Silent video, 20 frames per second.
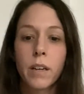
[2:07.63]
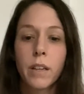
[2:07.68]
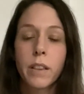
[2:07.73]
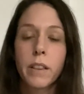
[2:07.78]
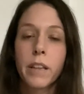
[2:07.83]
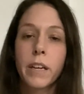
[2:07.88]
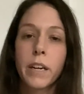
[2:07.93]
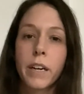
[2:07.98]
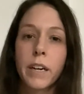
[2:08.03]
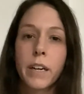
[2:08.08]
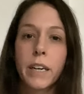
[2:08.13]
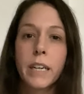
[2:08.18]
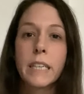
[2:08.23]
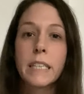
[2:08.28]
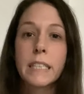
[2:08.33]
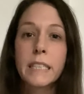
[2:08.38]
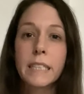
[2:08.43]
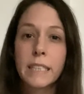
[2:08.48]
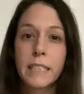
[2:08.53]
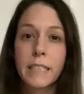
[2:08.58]
there
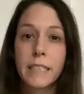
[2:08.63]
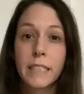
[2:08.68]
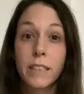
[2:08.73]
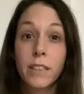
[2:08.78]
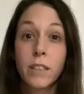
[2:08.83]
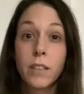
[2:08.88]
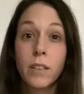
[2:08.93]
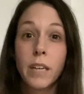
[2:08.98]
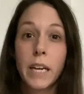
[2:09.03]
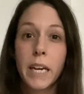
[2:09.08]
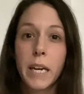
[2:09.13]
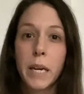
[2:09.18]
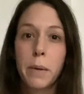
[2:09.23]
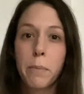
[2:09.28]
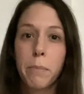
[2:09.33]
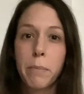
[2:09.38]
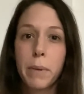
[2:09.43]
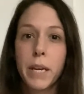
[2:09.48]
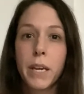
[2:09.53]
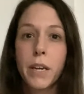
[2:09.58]
is still
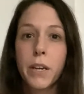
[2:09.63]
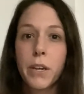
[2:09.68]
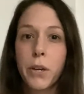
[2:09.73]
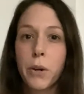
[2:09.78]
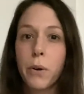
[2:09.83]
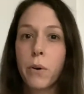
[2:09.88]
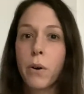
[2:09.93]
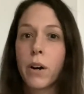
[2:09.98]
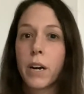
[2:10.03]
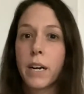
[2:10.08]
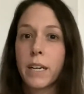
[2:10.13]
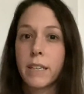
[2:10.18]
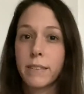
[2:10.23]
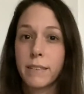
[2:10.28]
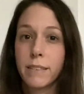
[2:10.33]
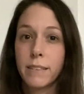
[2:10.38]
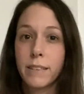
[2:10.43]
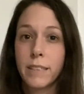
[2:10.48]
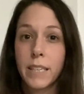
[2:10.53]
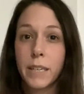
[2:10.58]
a
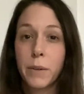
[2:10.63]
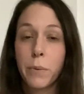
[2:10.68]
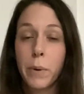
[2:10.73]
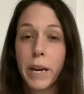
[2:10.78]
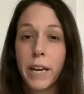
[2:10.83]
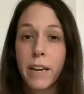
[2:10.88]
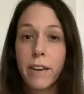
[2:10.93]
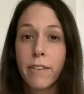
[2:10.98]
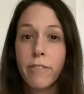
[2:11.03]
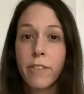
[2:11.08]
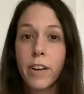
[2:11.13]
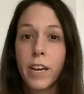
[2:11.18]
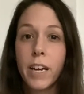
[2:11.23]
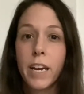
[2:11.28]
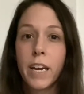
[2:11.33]
PQRS-T wave